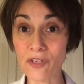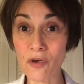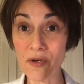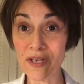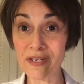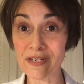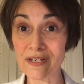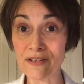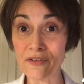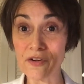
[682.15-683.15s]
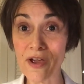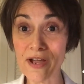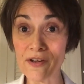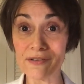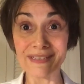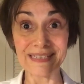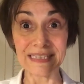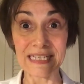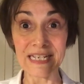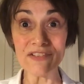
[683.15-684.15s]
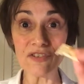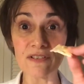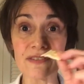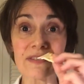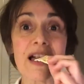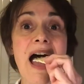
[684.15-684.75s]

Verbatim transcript: Go ahead and eat another cracker. Delicious.